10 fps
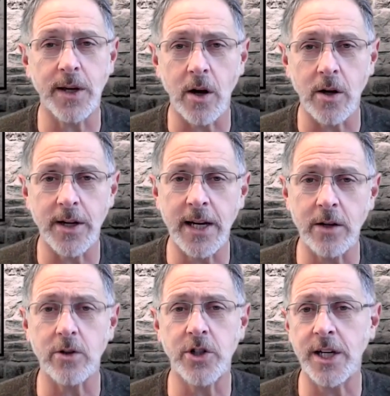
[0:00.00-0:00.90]
called he
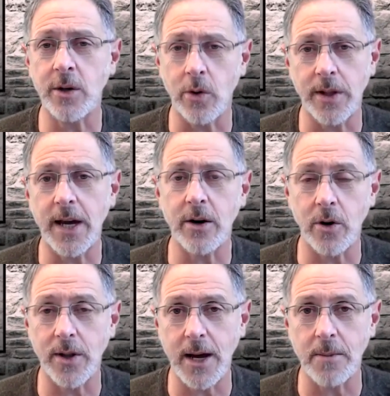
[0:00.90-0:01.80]
or she or they
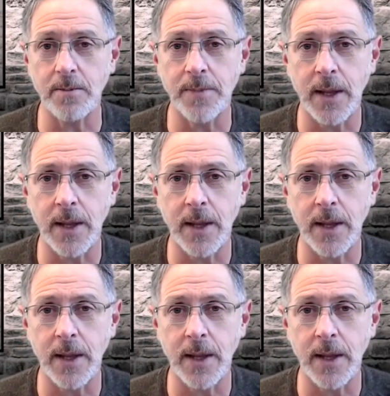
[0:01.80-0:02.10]
or them?